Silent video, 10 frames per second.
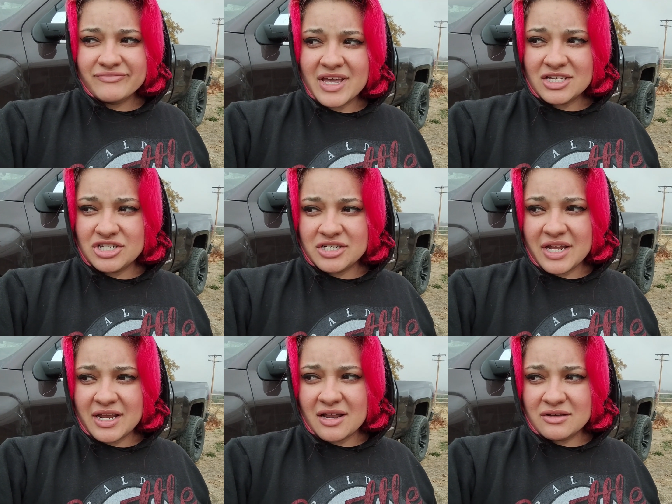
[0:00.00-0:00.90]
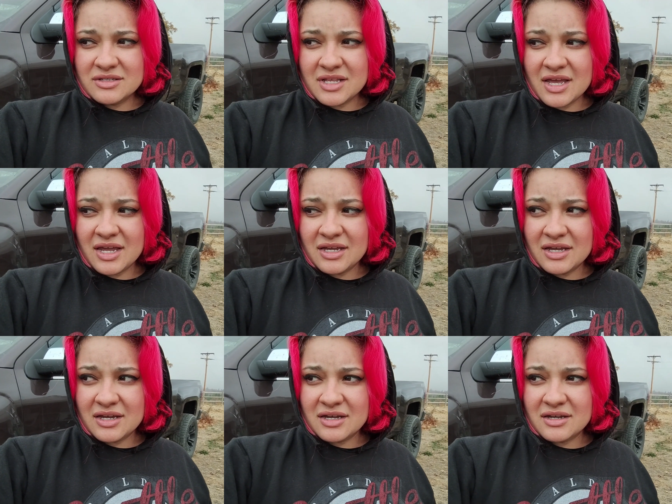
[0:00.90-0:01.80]
yesterday, and I was
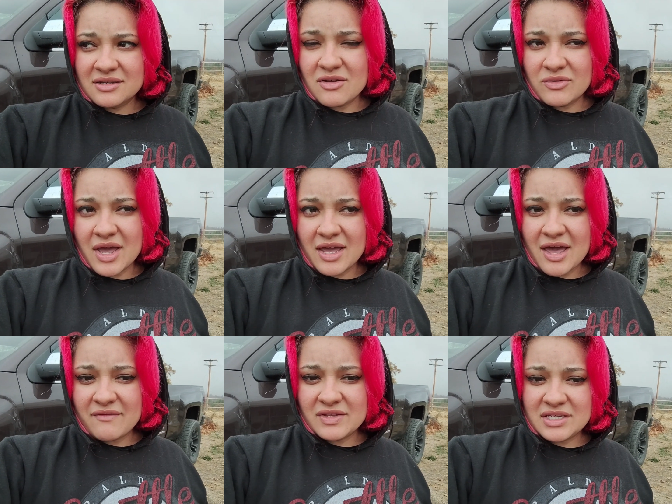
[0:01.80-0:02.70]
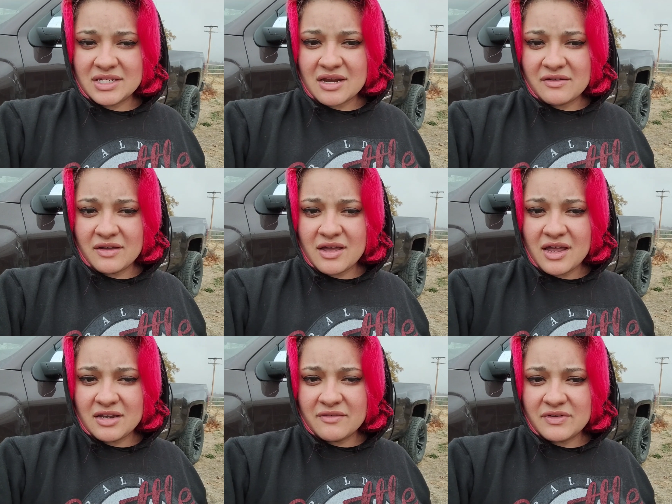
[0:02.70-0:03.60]
like, okay, I haven't seen
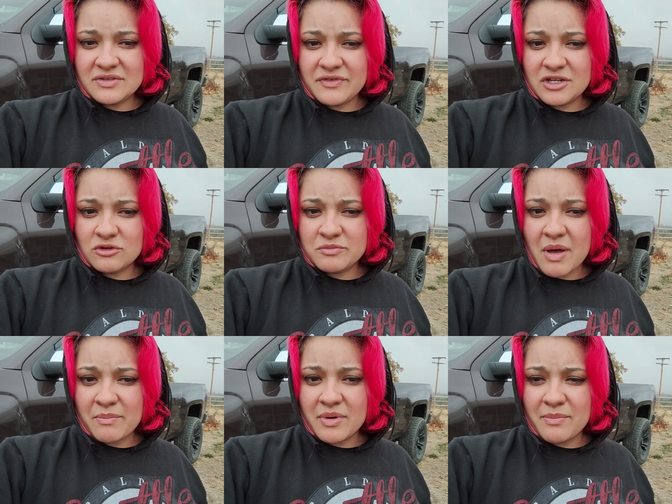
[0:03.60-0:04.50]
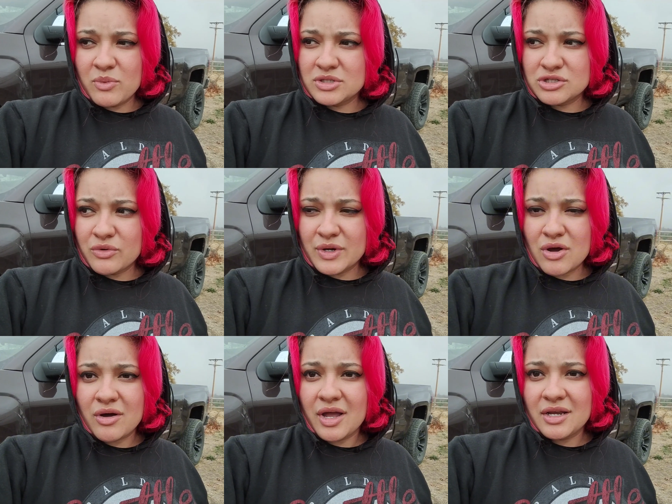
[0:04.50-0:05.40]
any of his videos pop up. What's going
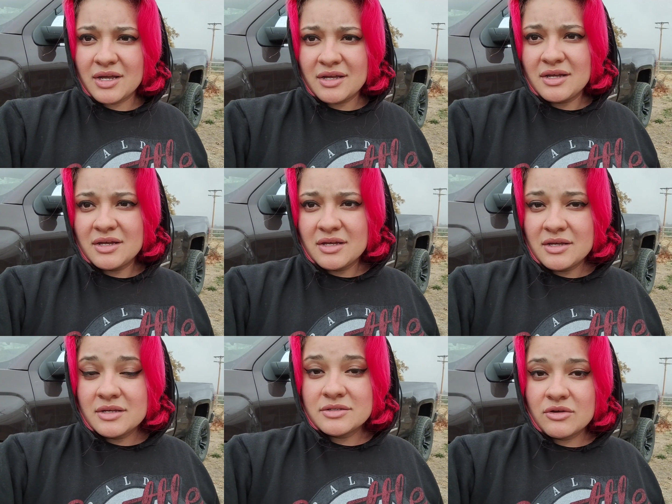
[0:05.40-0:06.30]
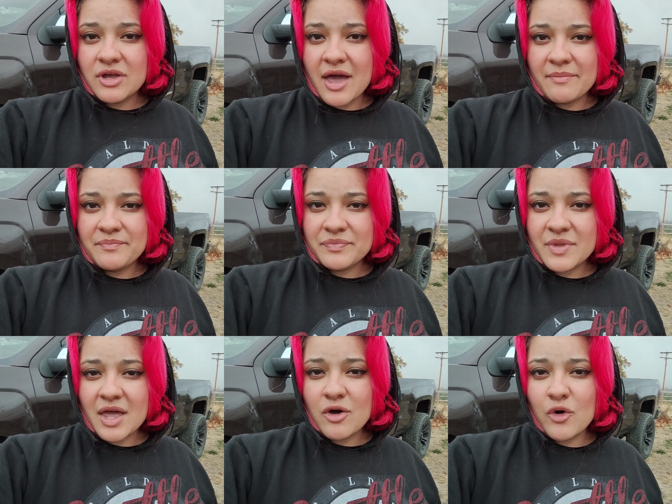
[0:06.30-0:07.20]
on? So yeah,
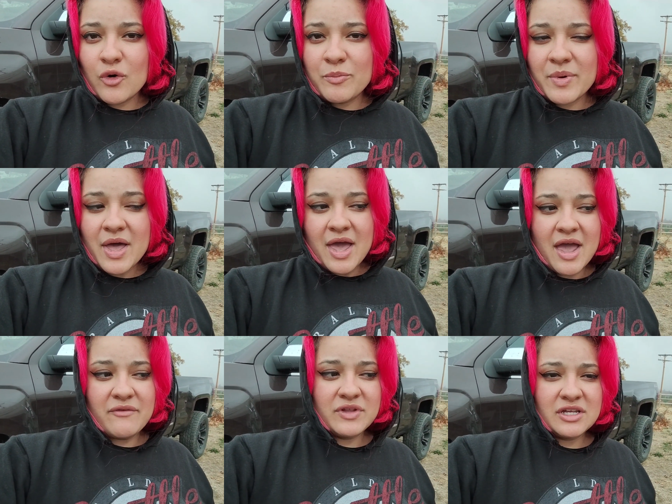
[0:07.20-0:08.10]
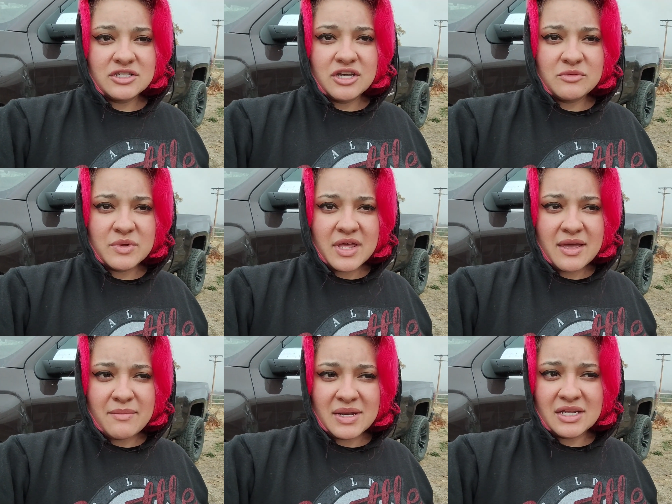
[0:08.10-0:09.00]
I hope everything's good with
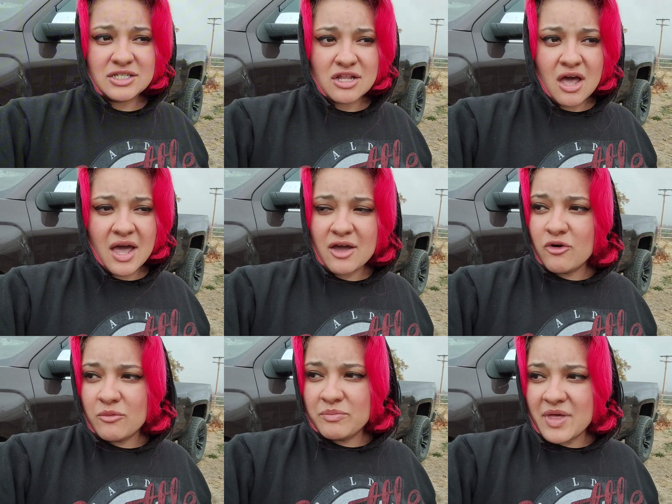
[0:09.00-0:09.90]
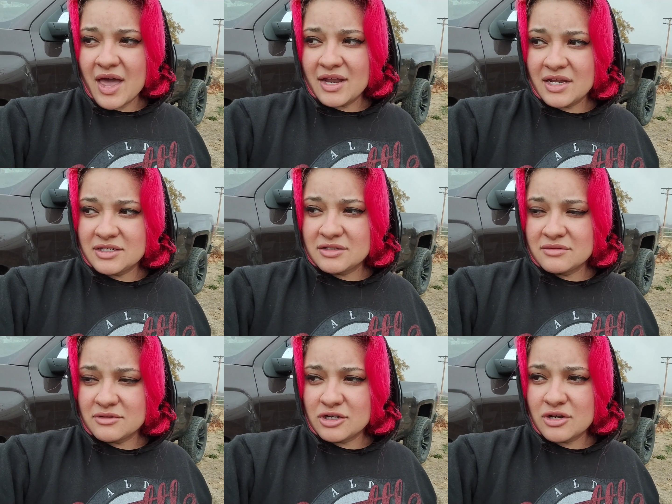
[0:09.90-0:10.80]
him, and it's not. I hope that it,
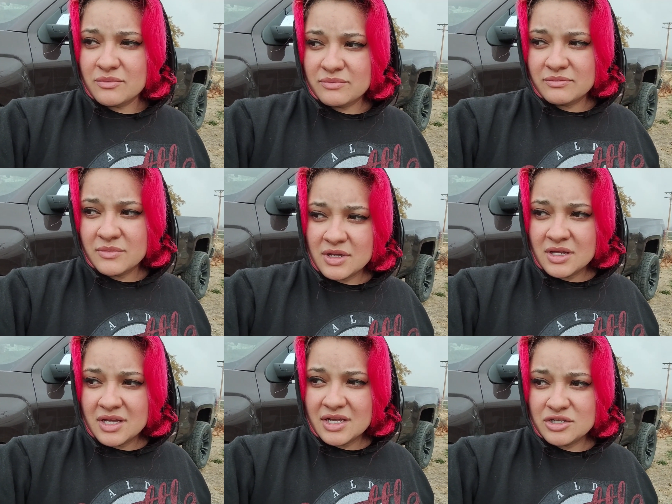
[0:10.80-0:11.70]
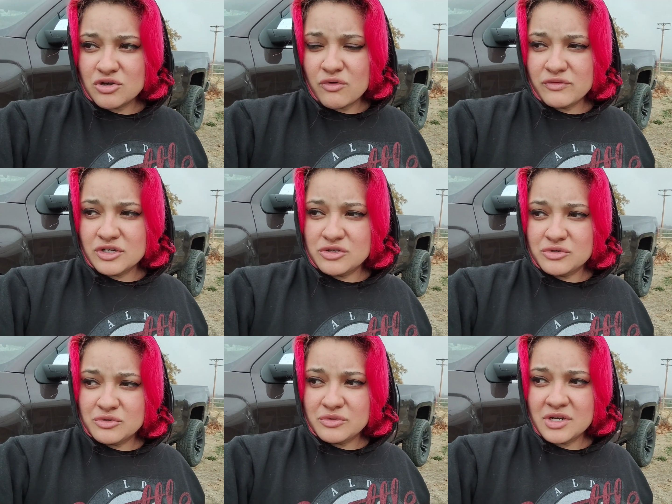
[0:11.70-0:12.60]
you know, it's over
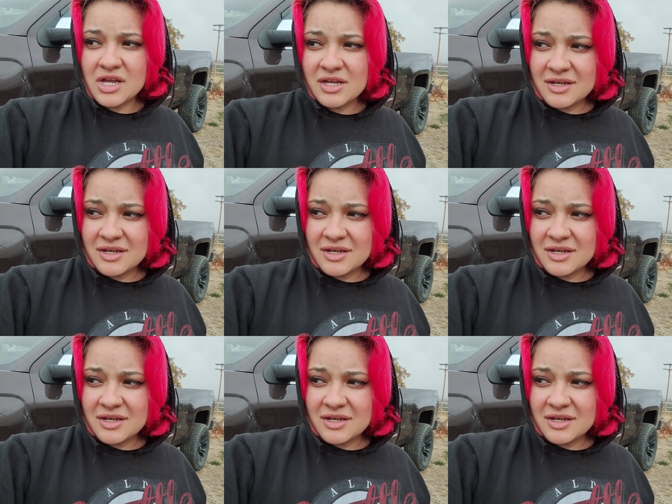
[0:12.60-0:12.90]
soon,